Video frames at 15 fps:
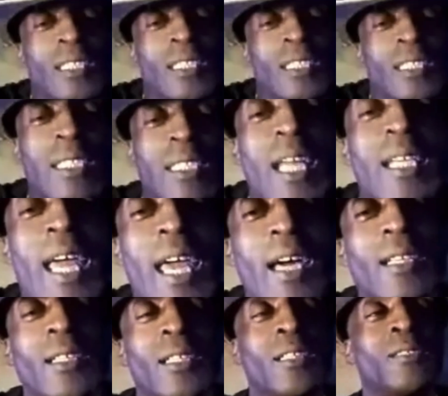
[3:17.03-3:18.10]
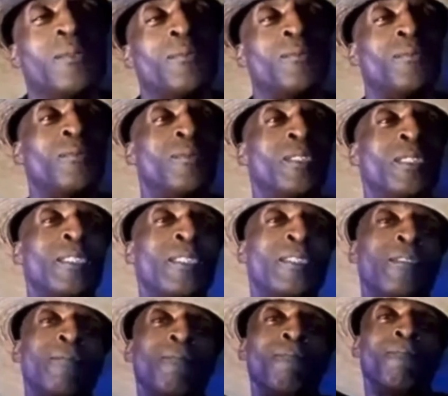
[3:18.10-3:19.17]
get that down on. Um,
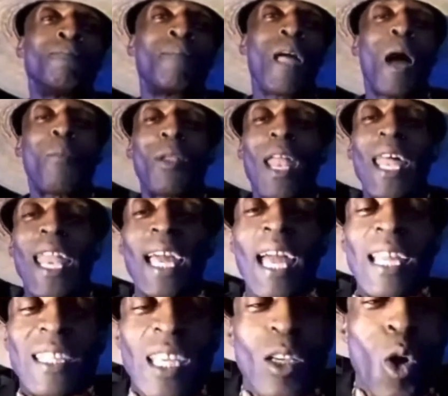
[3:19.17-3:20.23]
I'm glad I got that